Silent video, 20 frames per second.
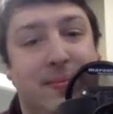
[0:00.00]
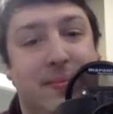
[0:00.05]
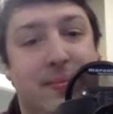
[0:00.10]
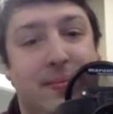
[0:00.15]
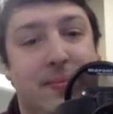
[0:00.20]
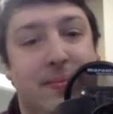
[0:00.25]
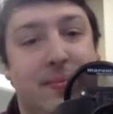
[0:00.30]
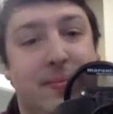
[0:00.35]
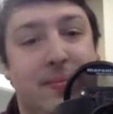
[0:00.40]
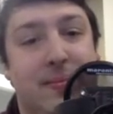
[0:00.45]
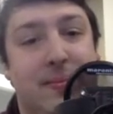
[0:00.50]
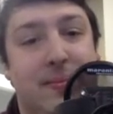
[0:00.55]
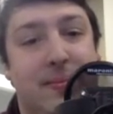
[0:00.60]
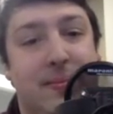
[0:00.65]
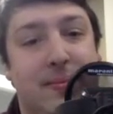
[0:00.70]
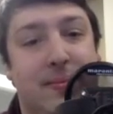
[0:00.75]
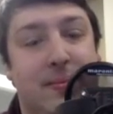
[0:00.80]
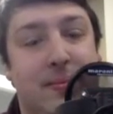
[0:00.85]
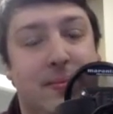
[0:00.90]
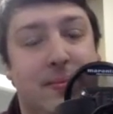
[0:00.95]

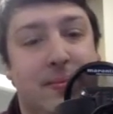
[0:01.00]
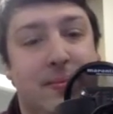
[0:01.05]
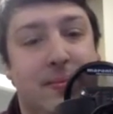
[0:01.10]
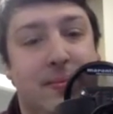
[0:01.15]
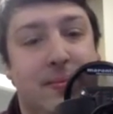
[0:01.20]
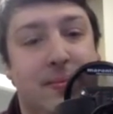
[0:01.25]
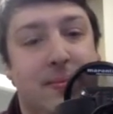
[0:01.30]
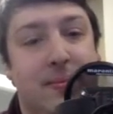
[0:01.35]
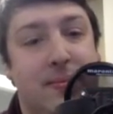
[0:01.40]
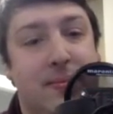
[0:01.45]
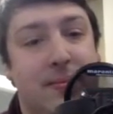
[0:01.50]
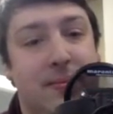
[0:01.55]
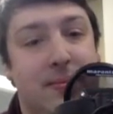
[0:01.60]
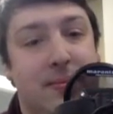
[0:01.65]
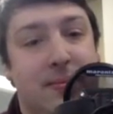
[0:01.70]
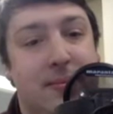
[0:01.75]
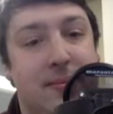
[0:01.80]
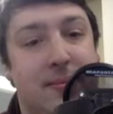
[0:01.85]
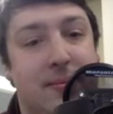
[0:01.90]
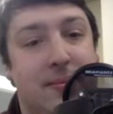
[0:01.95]

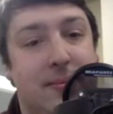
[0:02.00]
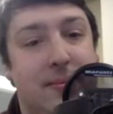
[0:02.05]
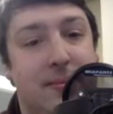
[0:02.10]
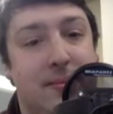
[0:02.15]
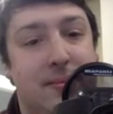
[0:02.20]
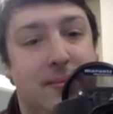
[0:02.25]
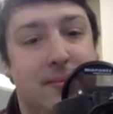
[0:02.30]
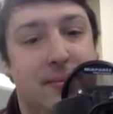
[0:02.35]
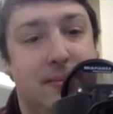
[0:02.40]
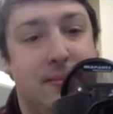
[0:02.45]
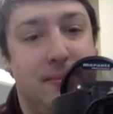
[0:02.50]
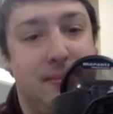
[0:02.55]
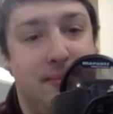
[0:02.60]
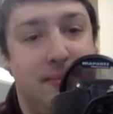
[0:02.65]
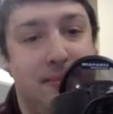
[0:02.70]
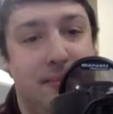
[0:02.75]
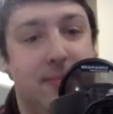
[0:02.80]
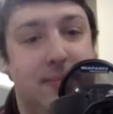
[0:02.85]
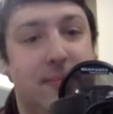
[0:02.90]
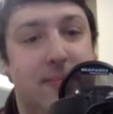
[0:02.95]

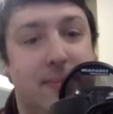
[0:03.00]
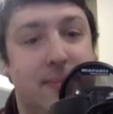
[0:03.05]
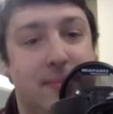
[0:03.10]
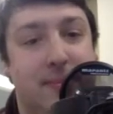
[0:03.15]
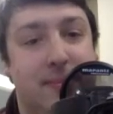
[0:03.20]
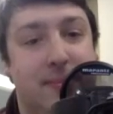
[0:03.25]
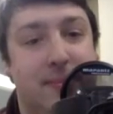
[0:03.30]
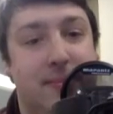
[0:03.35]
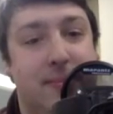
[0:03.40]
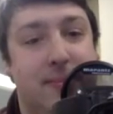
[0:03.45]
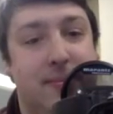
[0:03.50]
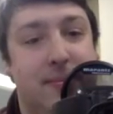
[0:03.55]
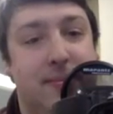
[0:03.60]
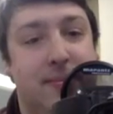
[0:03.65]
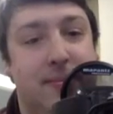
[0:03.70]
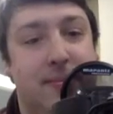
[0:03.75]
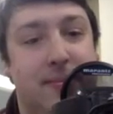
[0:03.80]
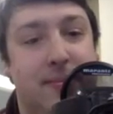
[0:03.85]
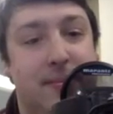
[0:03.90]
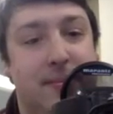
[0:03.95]

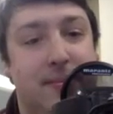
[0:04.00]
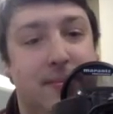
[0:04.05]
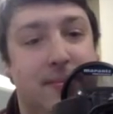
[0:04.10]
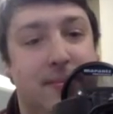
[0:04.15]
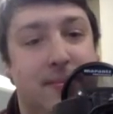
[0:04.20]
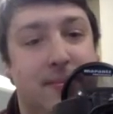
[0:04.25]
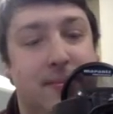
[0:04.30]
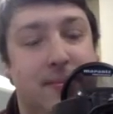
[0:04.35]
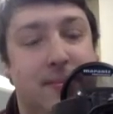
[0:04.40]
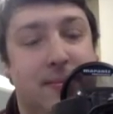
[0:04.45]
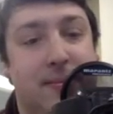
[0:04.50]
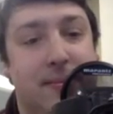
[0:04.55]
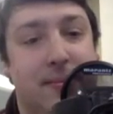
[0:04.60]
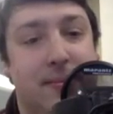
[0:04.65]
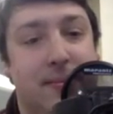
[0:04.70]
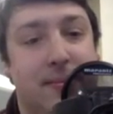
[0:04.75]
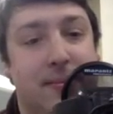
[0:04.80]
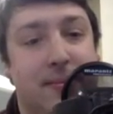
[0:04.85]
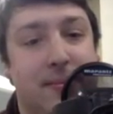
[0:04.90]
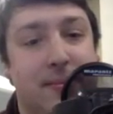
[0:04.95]

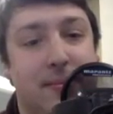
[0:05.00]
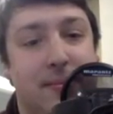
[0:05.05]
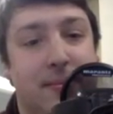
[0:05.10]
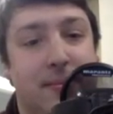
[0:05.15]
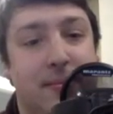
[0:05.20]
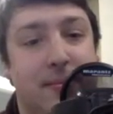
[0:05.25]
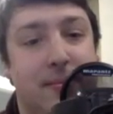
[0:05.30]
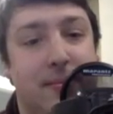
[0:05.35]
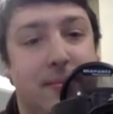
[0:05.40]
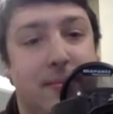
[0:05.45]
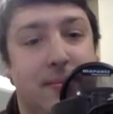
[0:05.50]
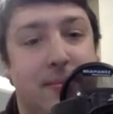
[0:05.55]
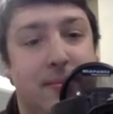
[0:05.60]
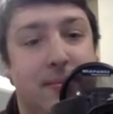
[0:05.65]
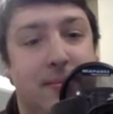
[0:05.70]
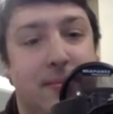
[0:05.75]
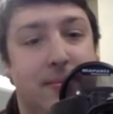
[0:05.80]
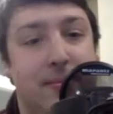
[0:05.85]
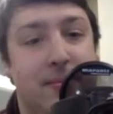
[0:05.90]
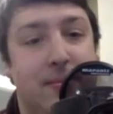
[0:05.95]

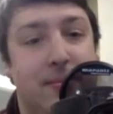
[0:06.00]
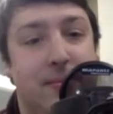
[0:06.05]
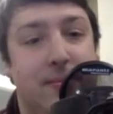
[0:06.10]
[no speech]